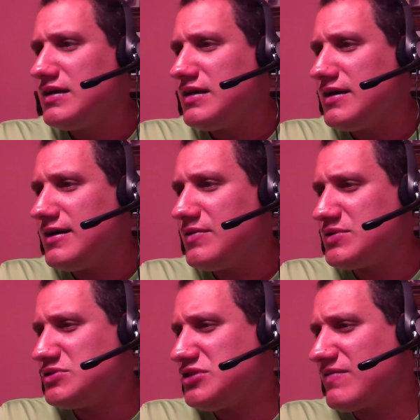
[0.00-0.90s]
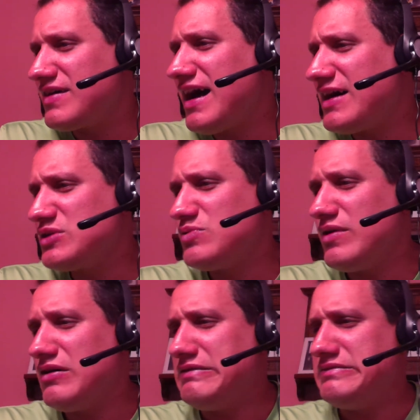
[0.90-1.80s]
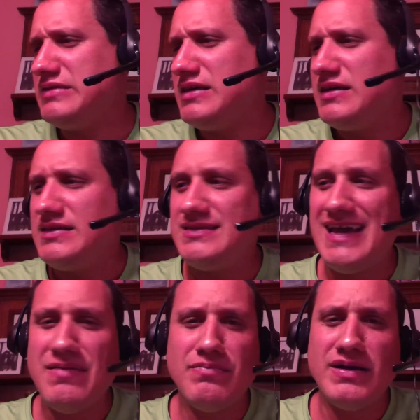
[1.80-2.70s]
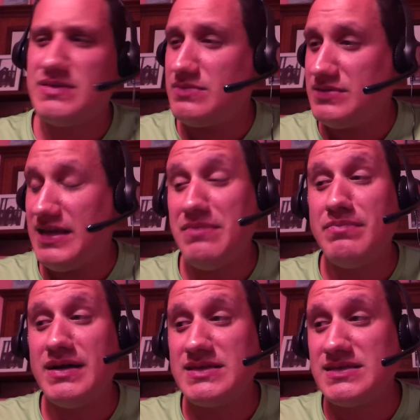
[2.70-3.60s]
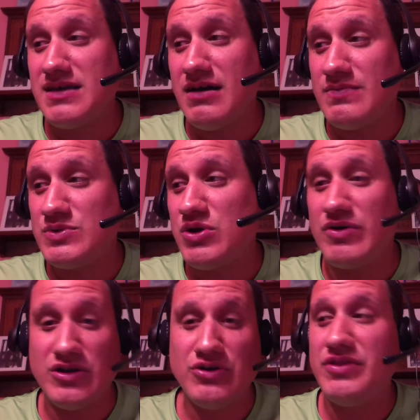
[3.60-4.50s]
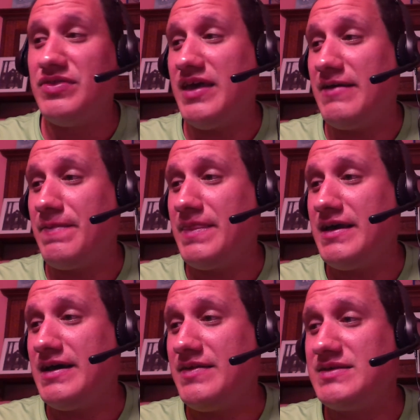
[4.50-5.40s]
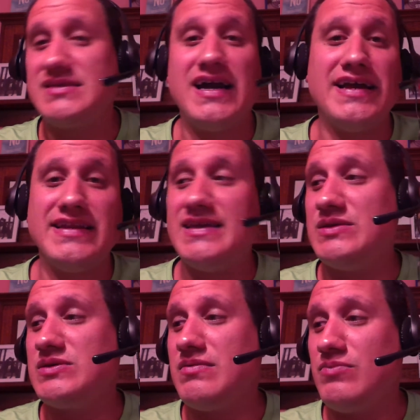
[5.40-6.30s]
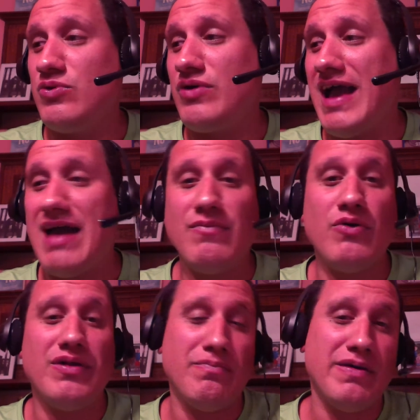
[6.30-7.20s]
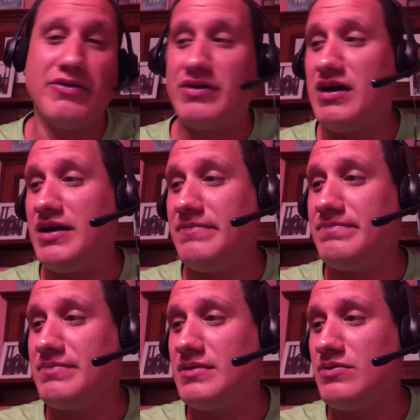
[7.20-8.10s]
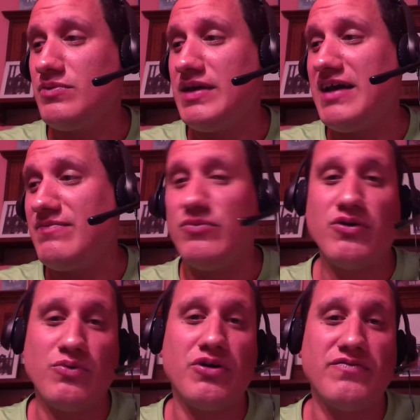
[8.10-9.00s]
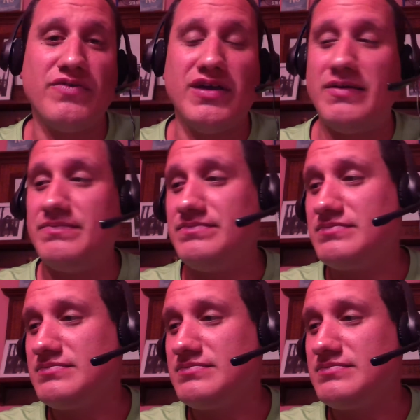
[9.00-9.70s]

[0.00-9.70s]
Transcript: There's a Jeff Coxwell. Dead mud scums are a good thing. This guy needs more ammo and a better gun. We have more work for him.